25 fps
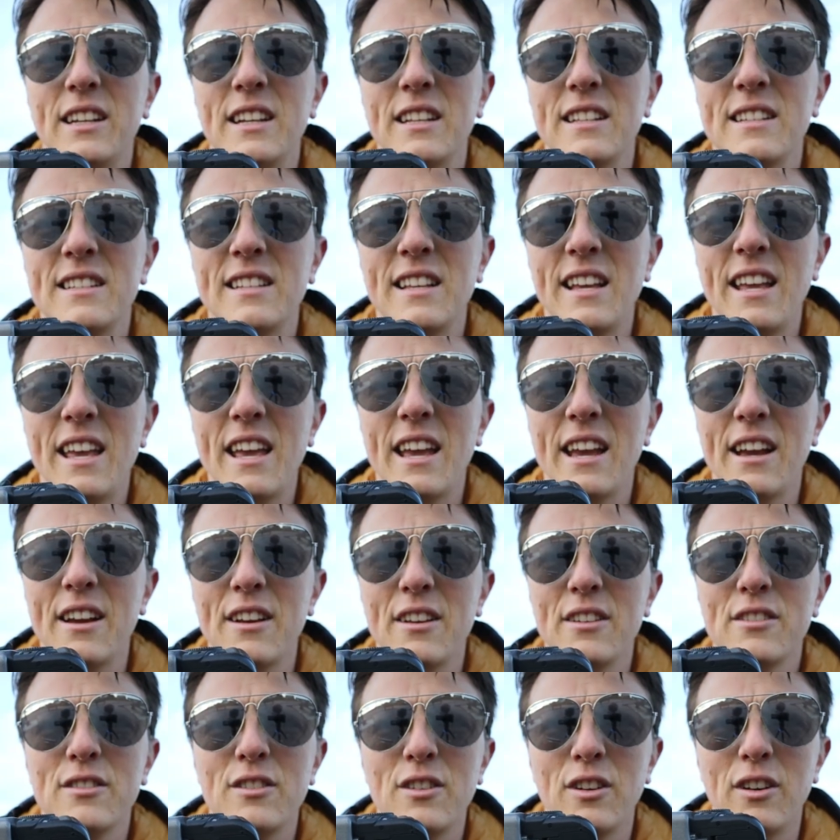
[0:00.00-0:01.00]
You can see
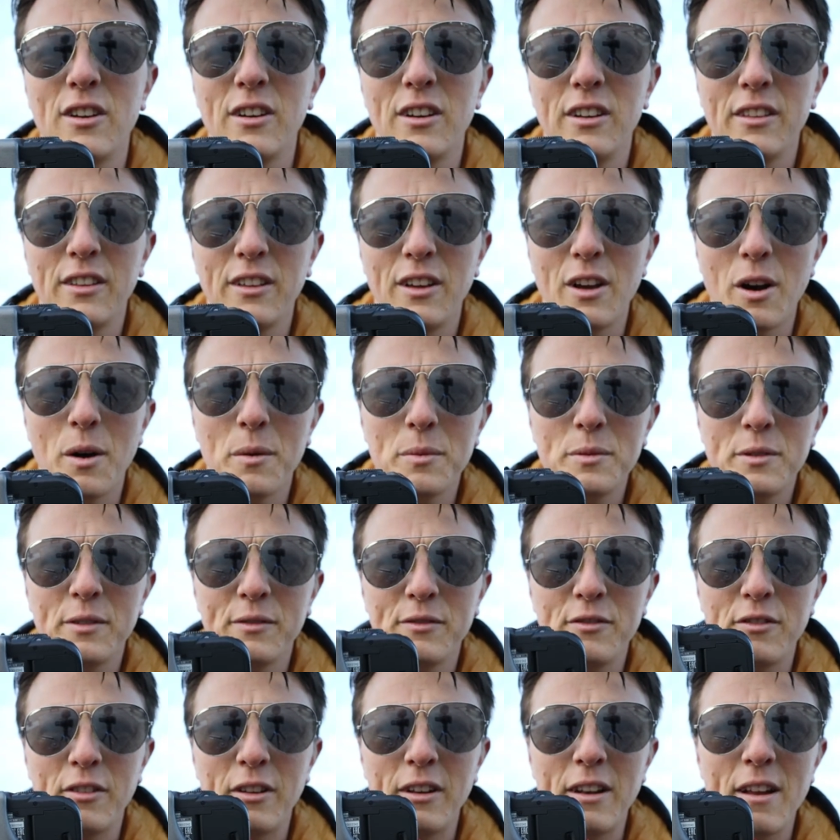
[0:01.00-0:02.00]
here it's got the
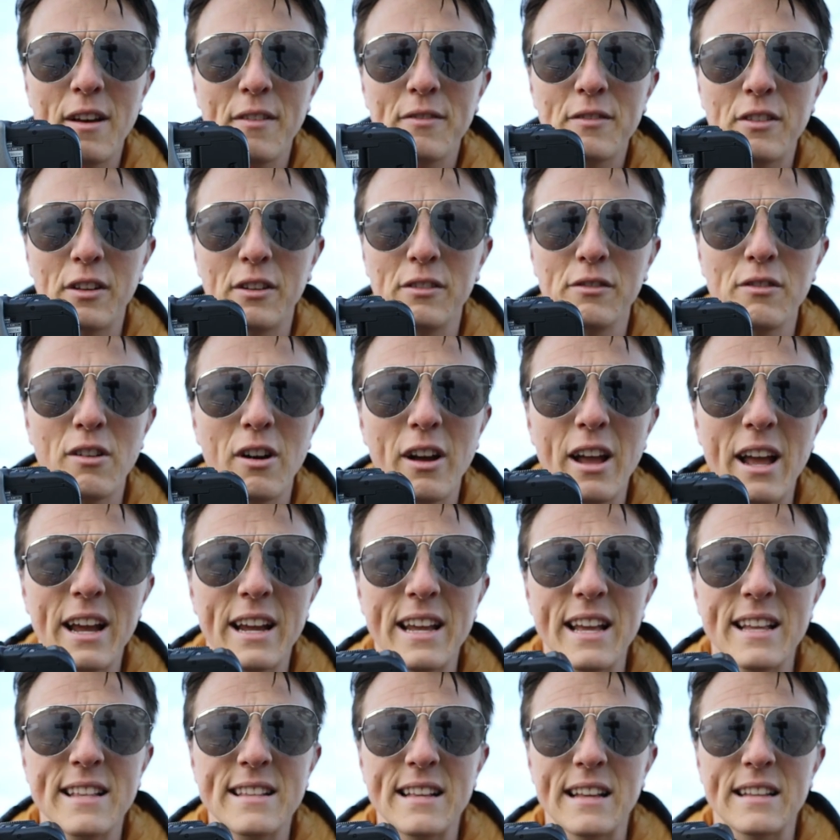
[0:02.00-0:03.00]
option for a left and a right.
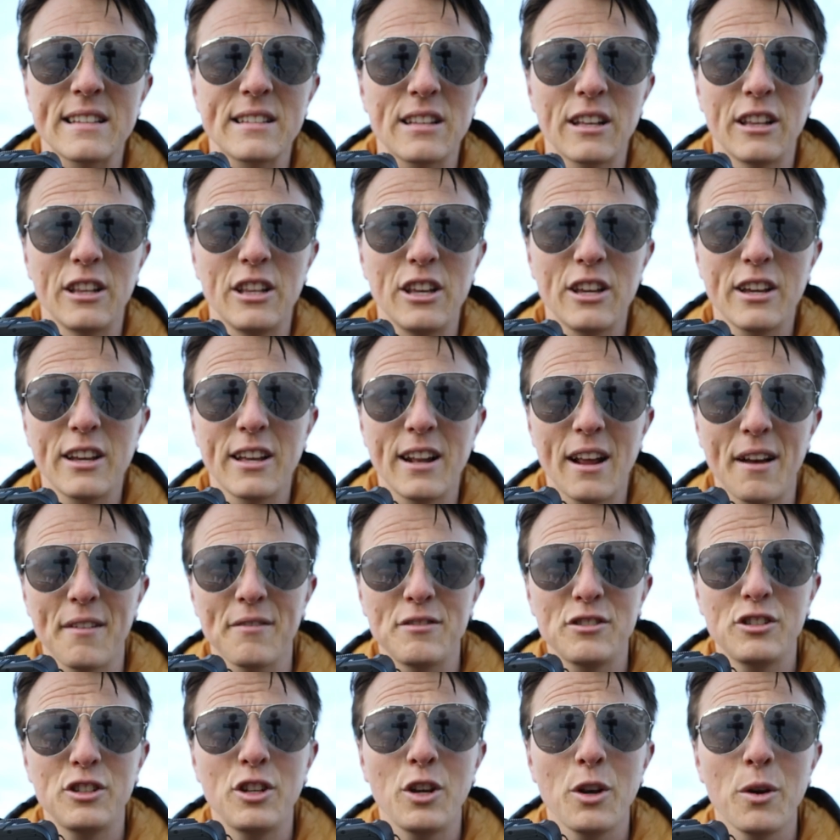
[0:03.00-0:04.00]
I guess that's so that you can
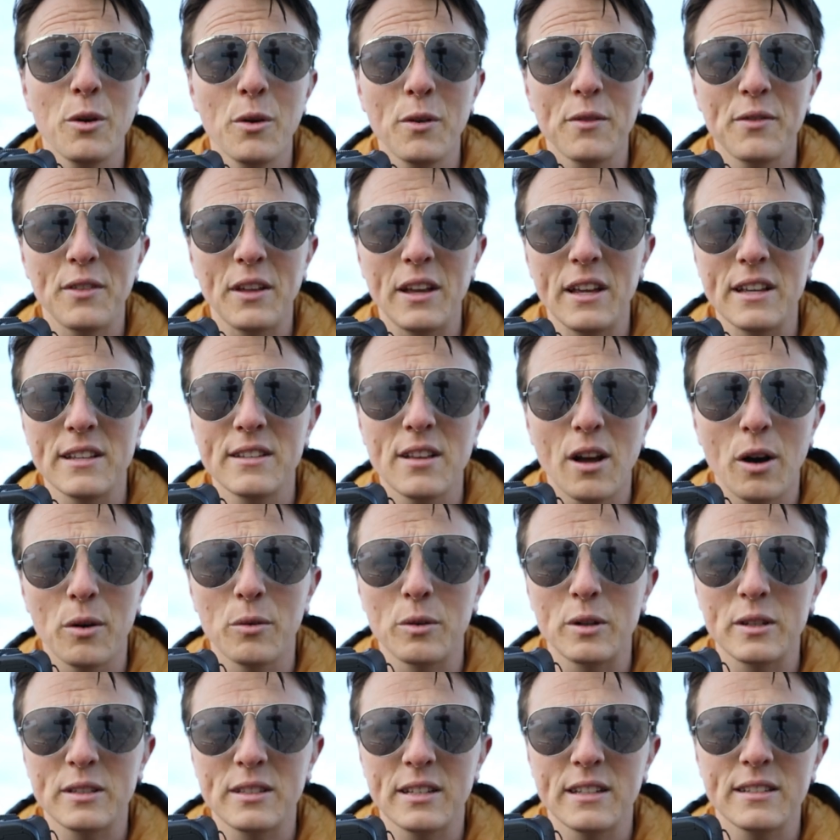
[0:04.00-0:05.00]
have two of these
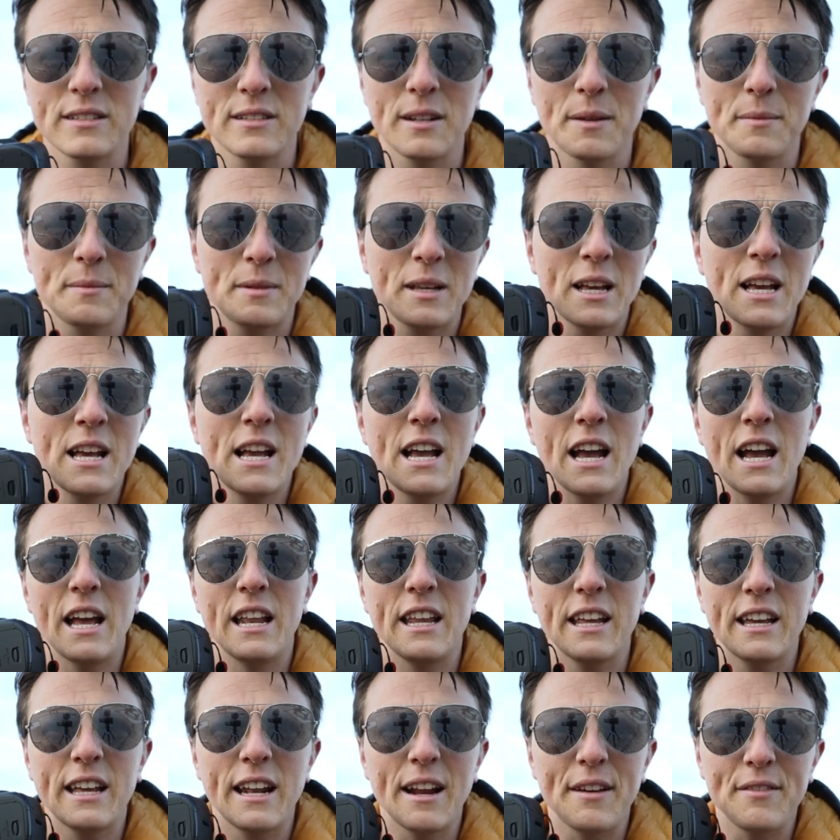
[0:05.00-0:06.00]
holder systems
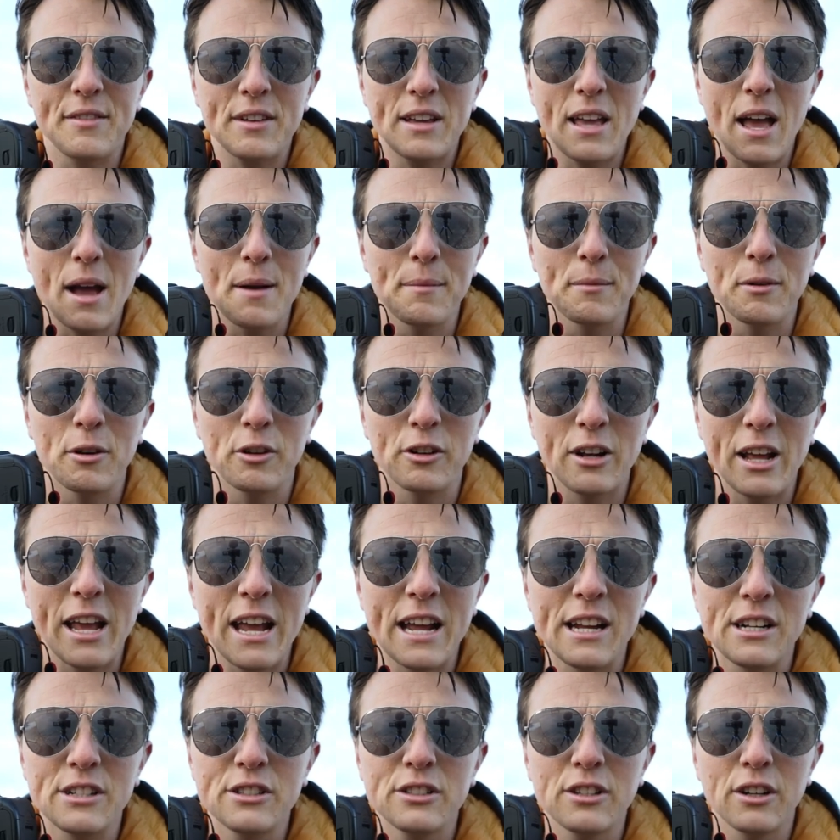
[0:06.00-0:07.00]
and you can have a camera on
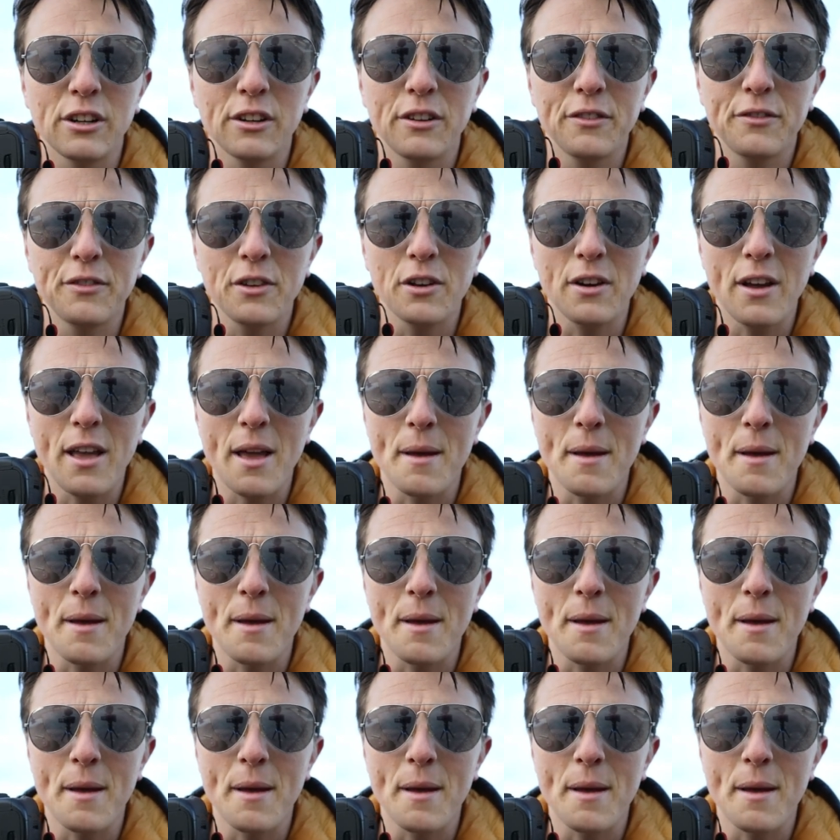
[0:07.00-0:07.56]
each side of your